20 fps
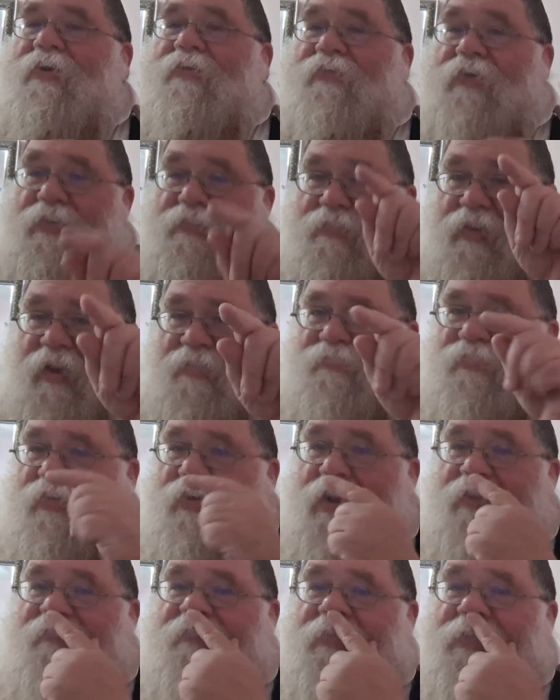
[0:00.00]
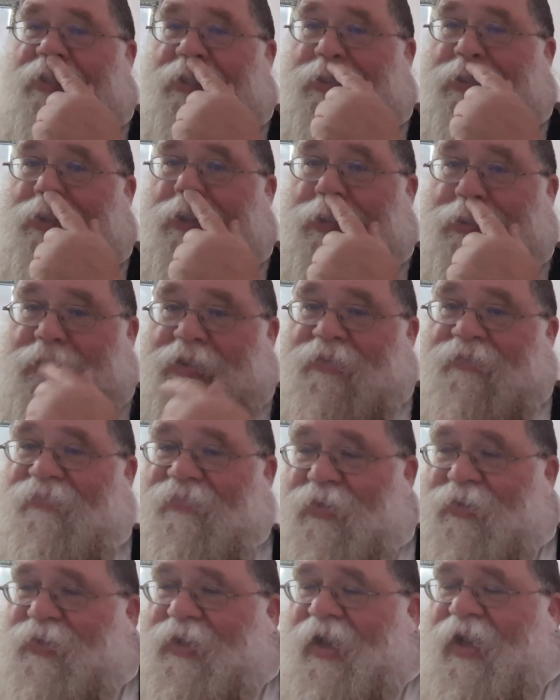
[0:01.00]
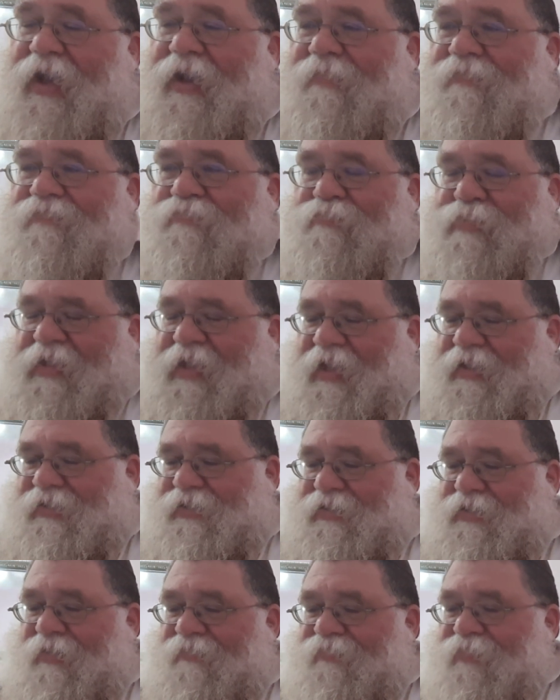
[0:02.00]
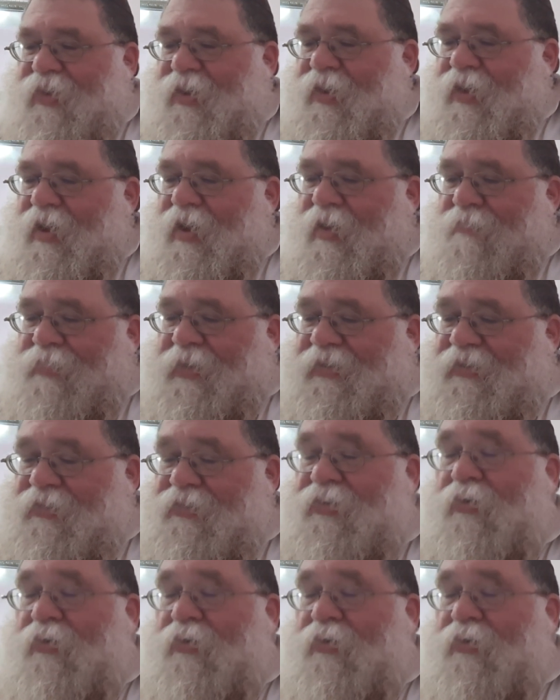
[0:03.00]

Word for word: remember him for the good. Okay? But that's but